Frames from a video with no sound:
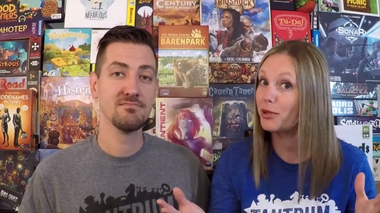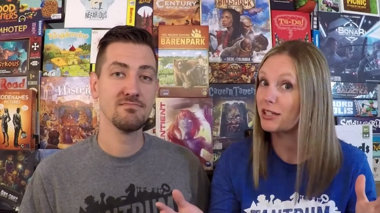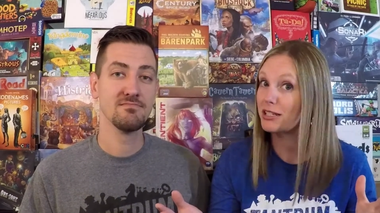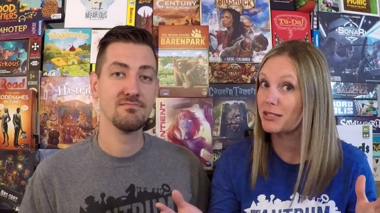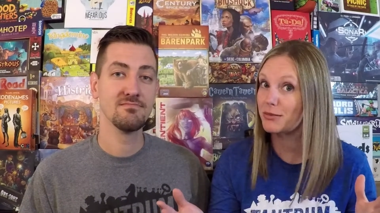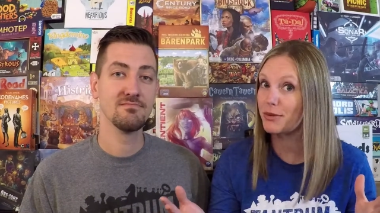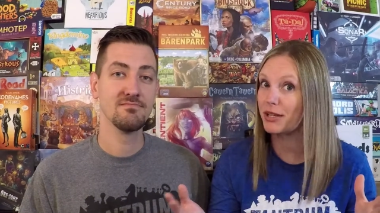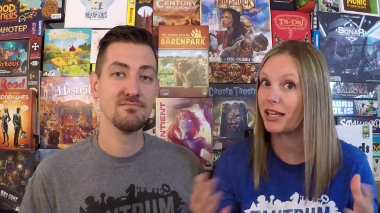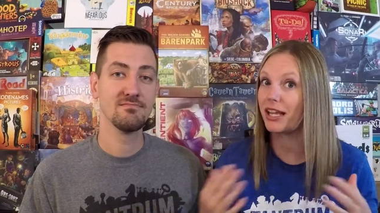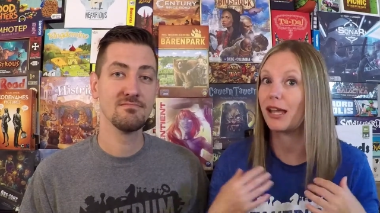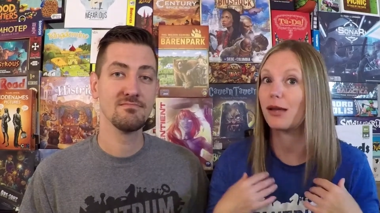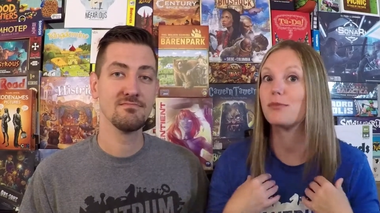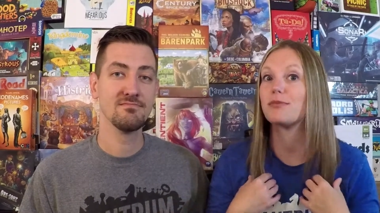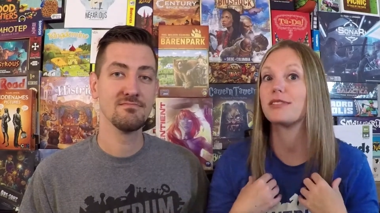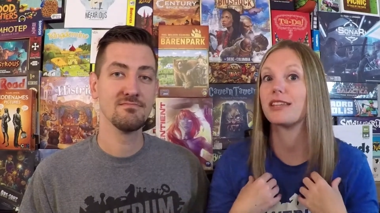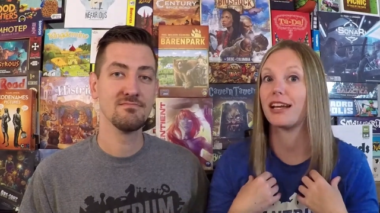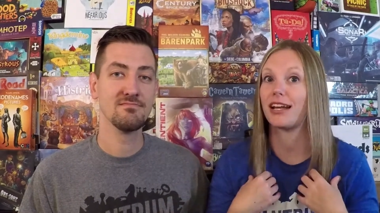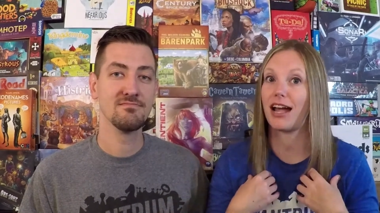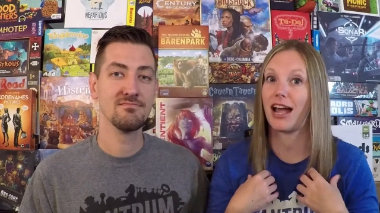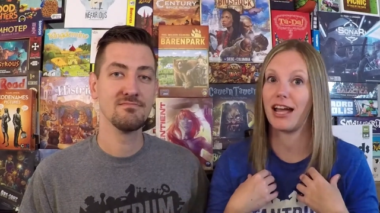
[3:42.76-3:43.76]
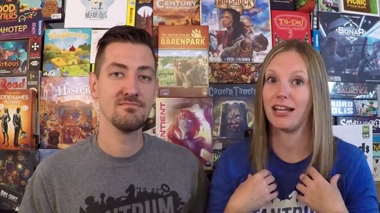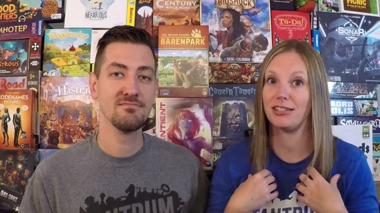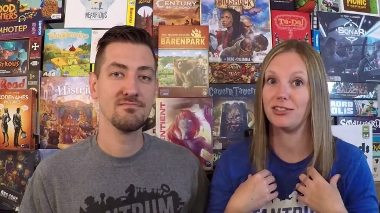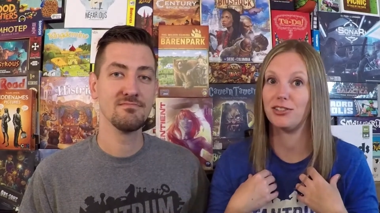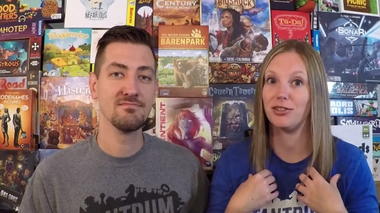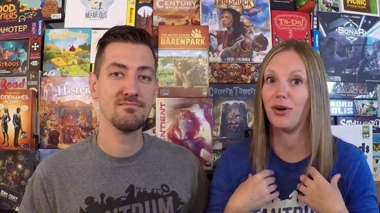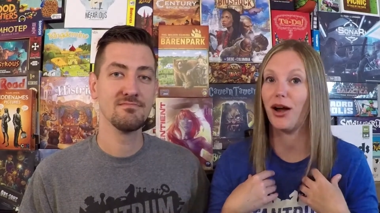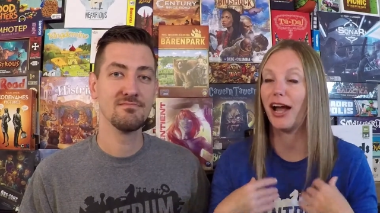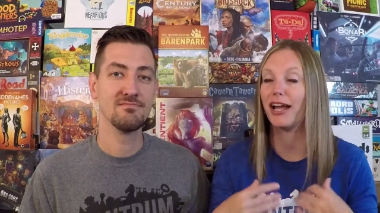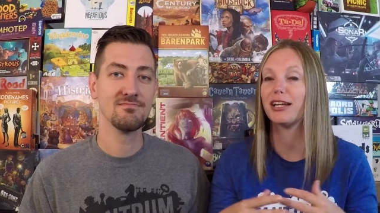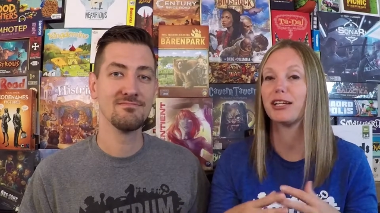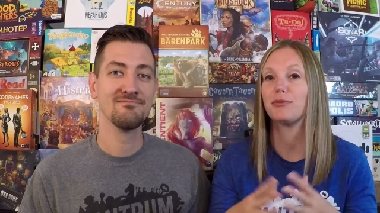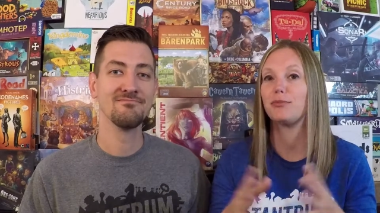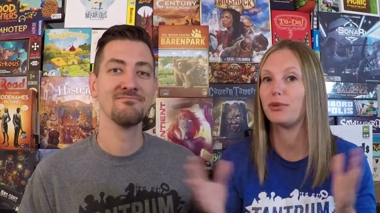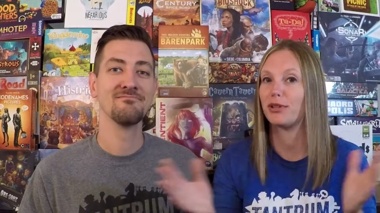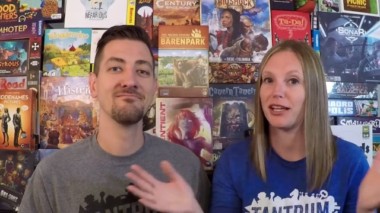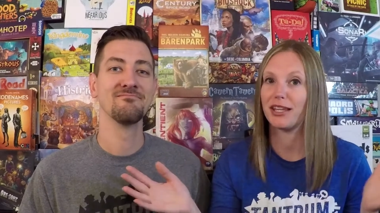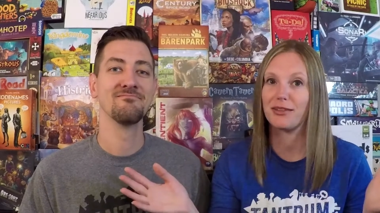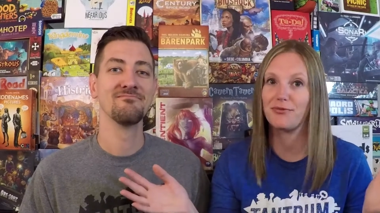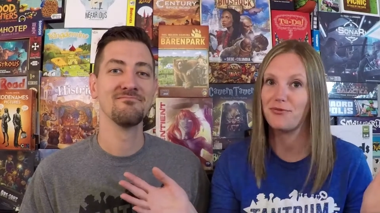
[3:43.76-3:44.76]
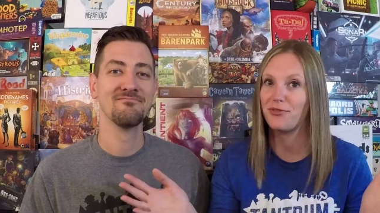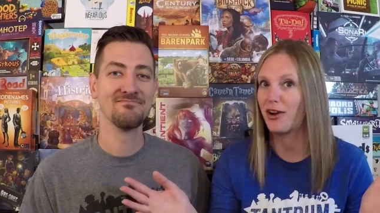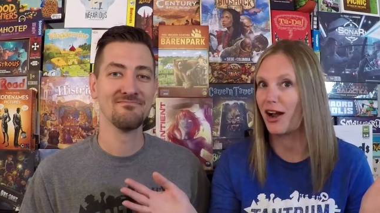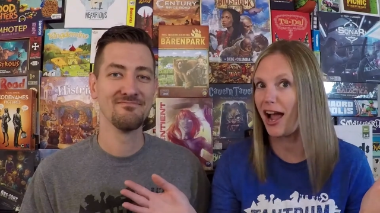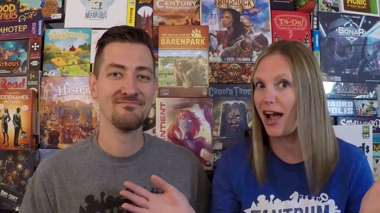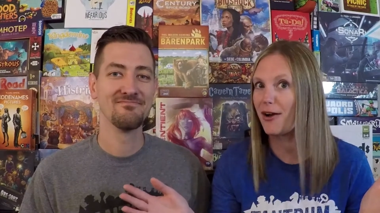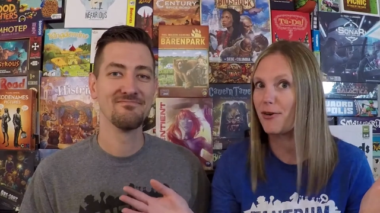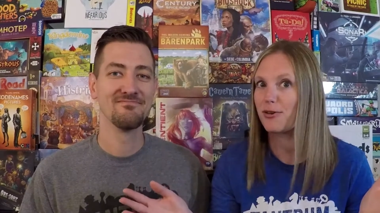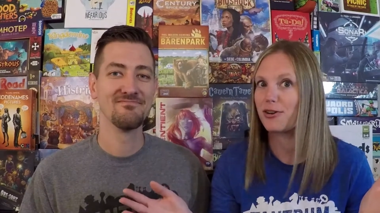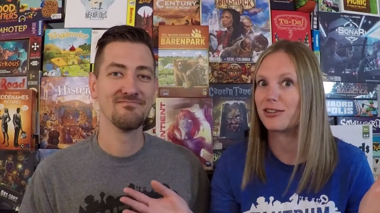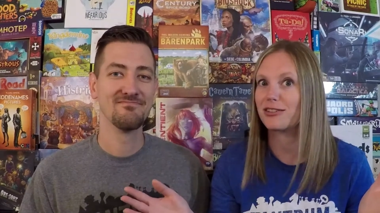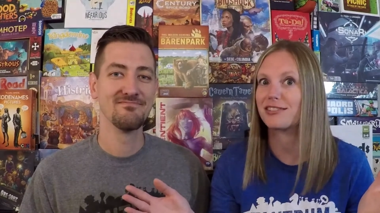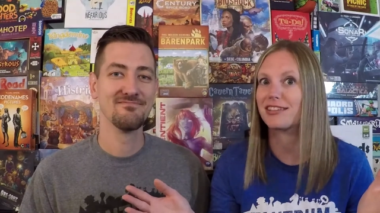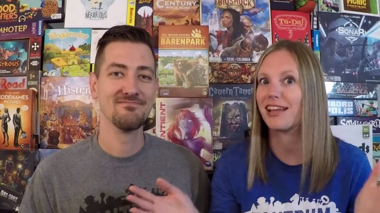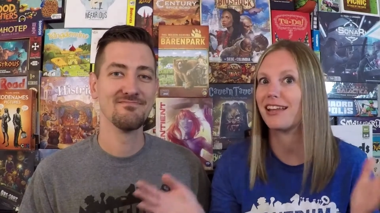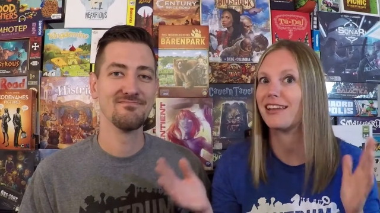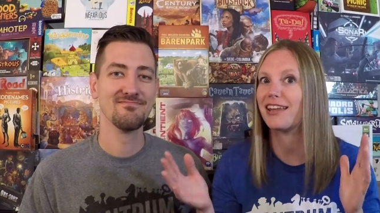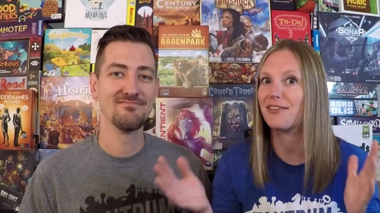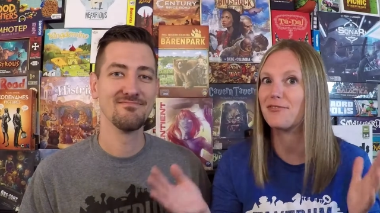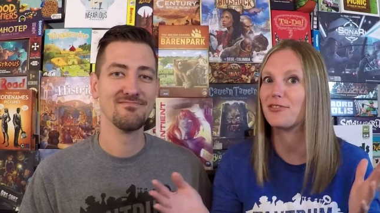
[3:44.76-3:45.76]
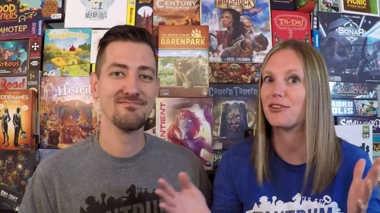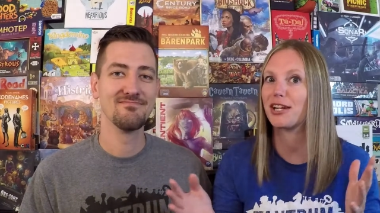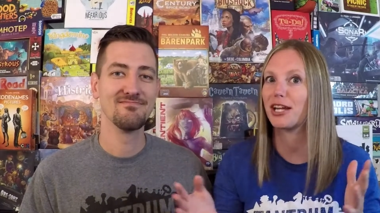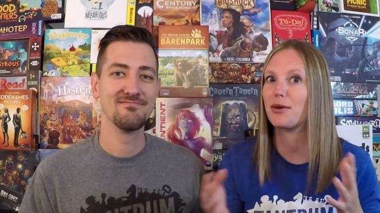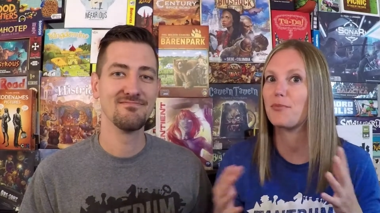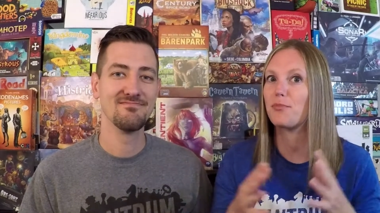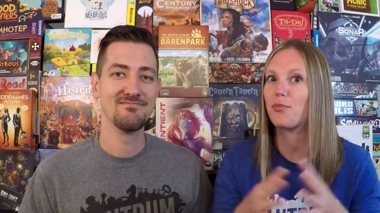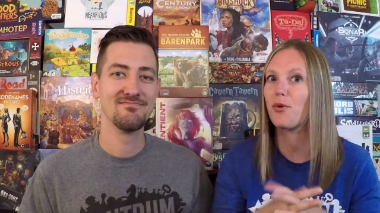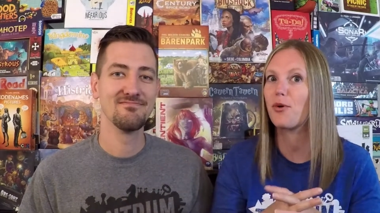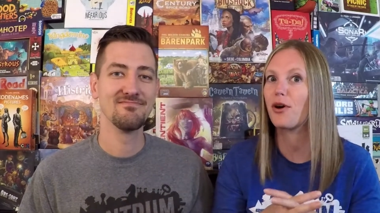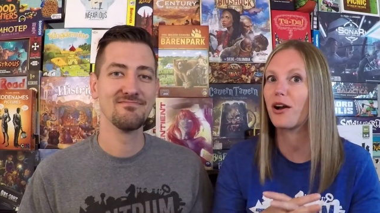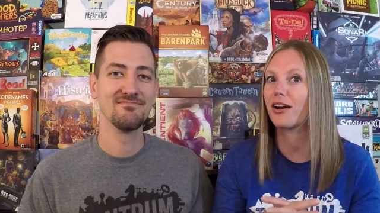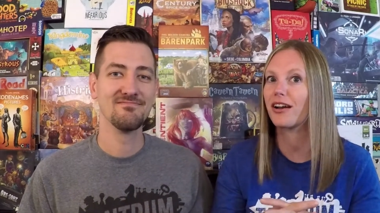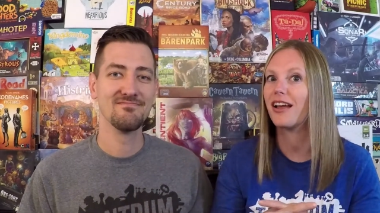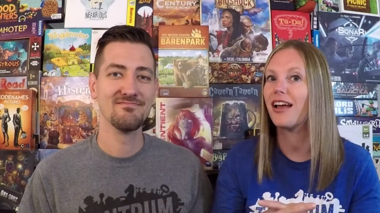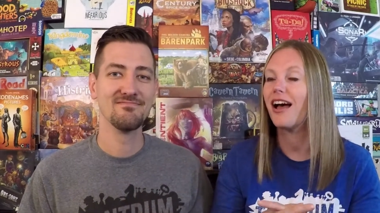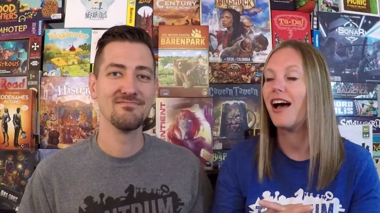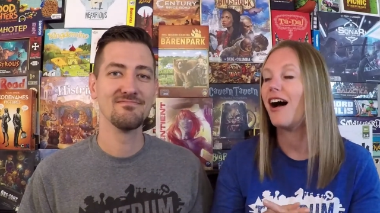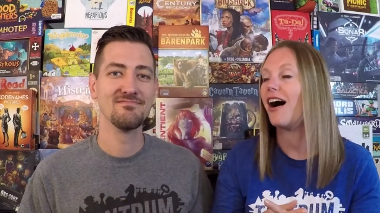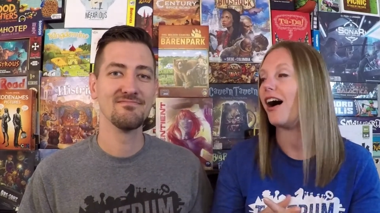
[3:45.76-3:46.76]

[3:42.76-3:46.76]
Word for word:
Speaker 1: placement games like I do. I could play them for hours and never get bored,